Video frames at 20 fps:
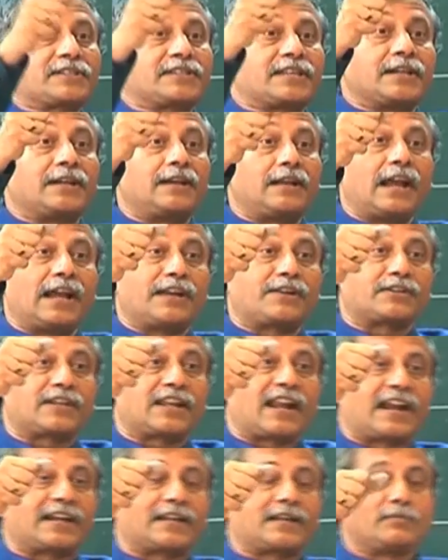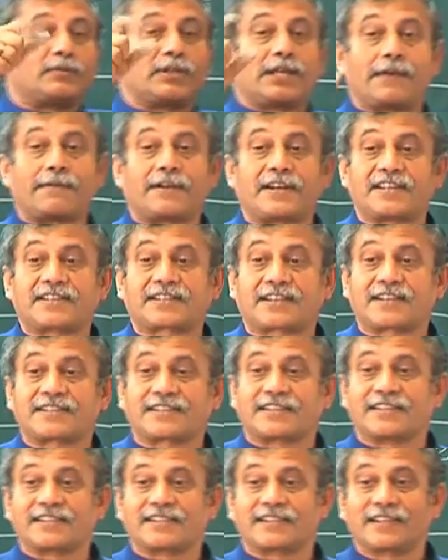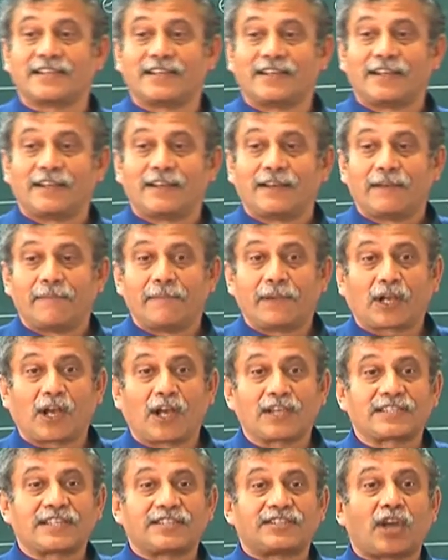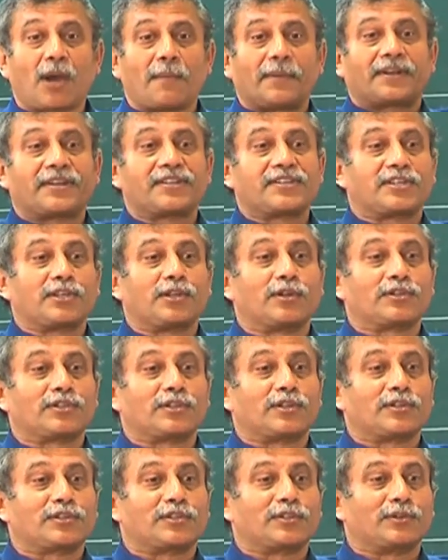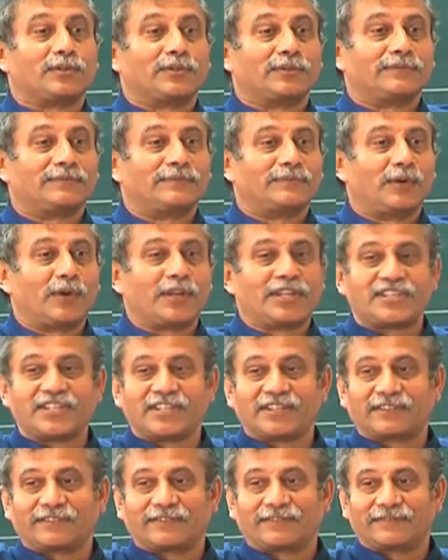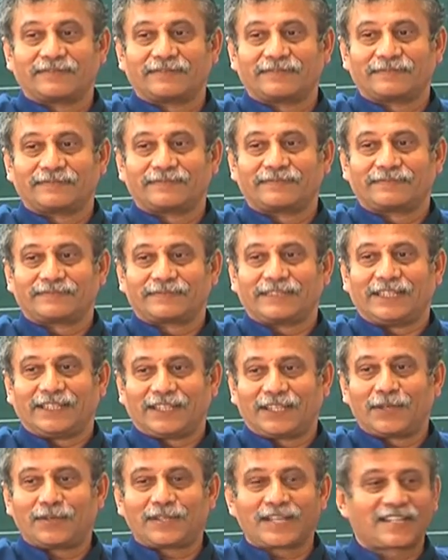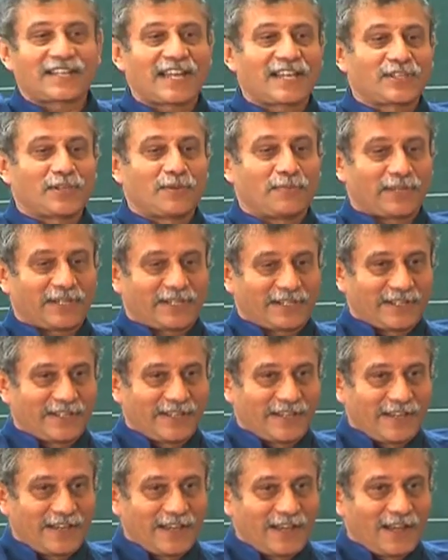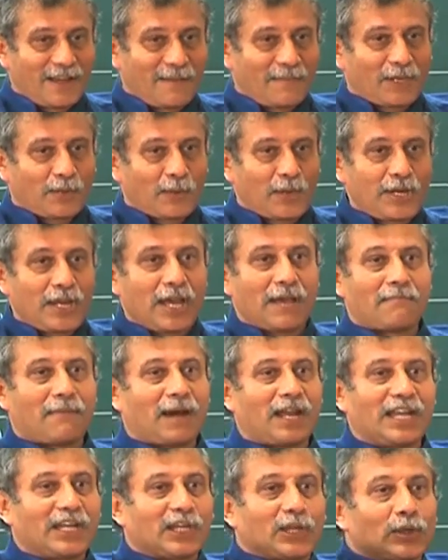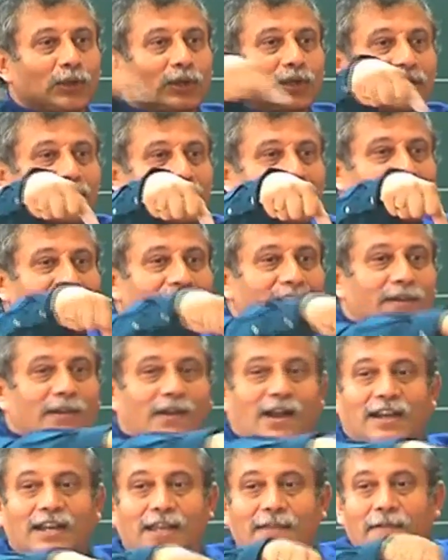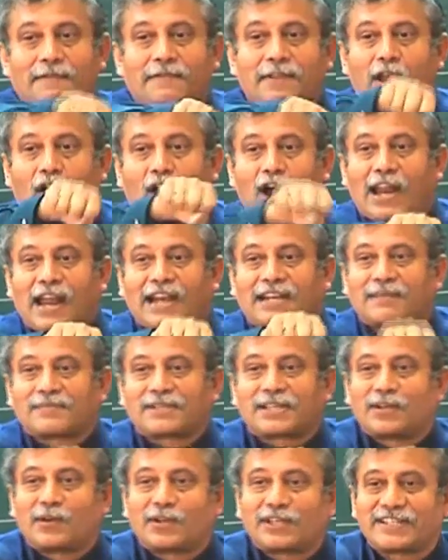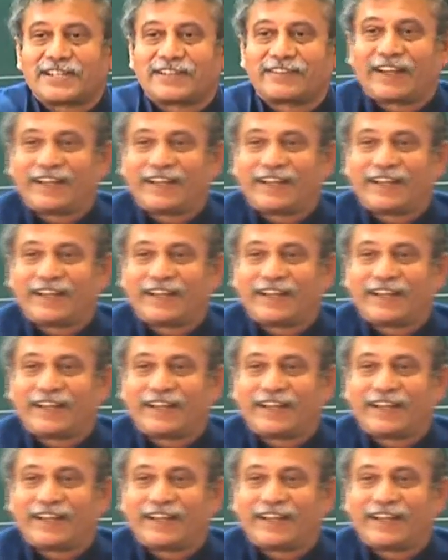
a single hydrogen atom, we never discuss this because the geometry is 0, 0, 0, origin. You just assume it. But when you have molecule, you can't have every all atoms in origin,